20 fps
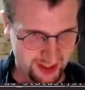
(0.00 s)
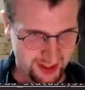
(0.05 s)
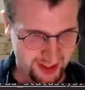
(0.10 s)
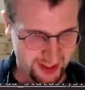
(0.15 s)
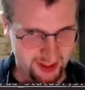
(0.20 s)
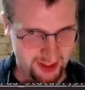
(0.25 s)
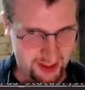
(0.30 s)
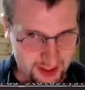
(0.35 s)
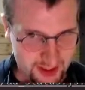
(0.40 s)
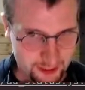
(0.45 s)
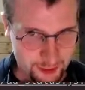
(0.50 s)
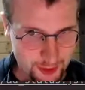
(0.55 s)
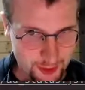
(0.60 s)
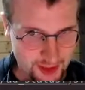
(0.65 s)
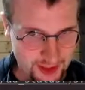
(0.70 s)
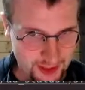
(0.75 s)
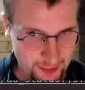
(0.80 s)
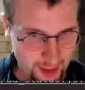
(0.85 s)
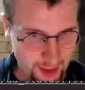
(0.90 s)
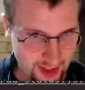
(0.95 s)
This is the first
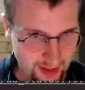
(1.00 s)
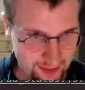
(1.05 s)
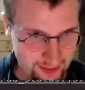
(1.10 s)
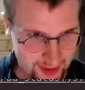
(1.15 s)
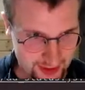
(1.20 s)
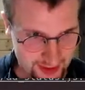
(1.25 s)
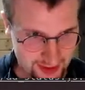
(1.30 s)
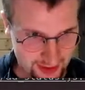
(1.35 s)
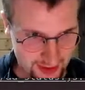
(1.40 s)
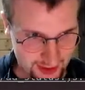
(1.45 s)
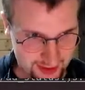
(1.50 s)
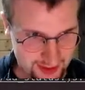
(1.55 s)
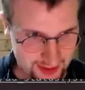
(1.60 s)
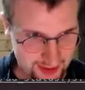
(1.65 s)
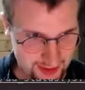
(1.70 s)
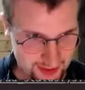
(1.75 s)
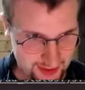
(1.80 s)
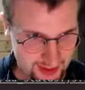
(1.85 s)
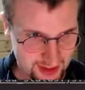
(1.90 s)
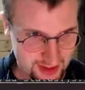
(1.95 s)
time I have this. Like,
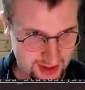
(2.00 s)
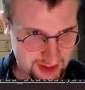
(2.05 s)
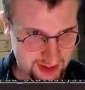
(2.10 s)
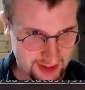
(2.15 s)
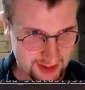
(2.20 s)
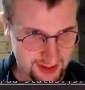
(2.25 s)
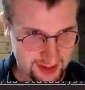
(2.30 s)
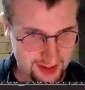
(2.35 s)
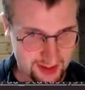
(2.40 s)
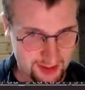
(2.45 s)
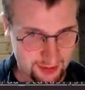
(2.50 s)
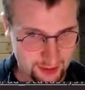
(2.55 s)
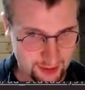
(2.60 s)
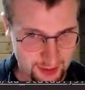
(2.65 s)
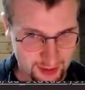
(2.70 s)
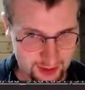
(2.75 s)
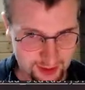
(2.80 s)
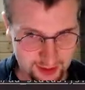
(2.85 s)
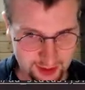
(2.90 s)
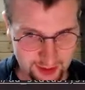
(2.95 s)
this is
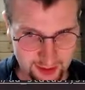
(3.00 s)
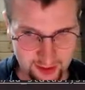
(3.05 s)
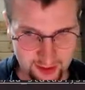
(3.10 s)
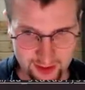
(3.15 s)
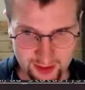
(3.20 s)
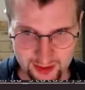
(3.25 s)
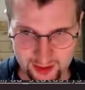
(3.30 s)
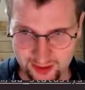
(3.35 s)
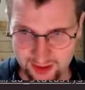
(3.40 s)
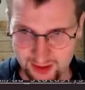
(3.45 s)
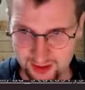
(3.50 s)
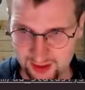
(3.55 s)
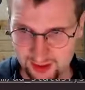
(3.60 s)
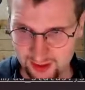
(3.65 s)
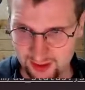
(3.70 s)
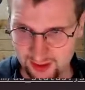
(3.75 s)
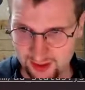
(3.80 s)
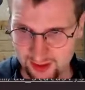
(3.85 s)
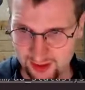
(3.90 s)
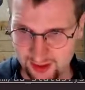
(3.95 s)
really serious.
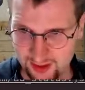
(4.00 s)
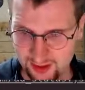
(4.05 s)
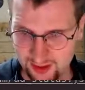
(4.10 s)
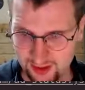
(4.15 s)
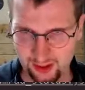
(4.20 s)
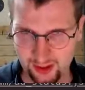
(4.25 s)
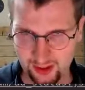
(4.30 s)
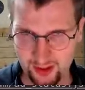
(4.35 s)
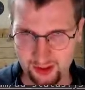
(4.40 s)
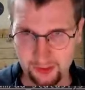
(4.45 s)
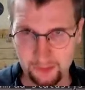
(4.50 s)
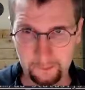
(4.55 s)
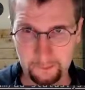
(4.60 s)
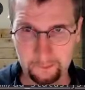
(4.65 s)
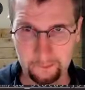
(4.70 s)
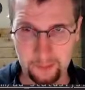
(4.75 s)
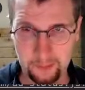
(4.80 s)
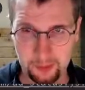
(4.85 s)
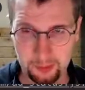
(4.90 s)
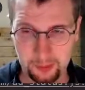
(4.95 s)
A
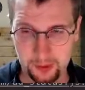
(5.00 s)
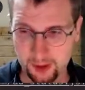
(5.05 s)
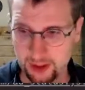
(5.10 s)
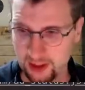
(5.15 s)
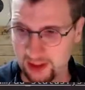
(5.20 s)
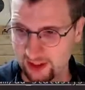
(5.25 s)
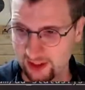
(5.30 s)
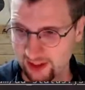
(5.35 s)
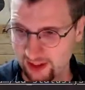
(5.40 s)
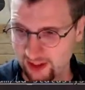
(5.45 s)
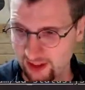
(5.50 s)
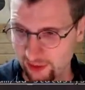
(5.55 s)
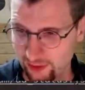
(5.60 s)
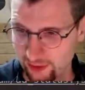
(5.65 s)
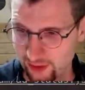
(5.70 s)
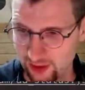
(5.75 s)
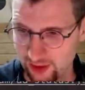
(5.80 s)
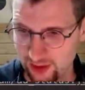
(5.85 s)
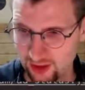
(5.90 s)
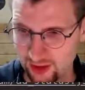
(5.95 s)
bug like this, I
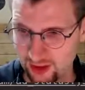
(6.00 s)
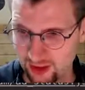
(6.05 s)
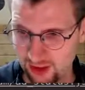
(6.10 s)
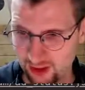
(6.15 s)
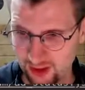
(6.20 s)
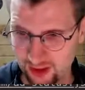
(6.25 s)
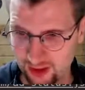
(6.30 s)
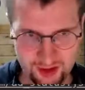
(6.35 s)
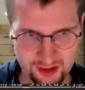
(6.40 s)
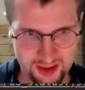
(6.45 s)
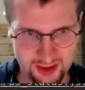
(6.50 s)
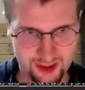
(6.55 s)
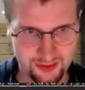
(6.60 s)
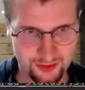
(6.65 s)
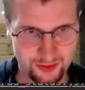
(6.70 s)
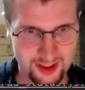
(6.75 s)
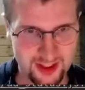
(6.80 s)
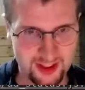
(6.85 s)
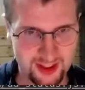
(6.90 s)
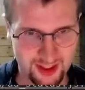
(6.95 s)
think. Just
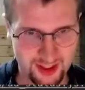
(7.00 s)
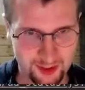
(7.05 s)
freezing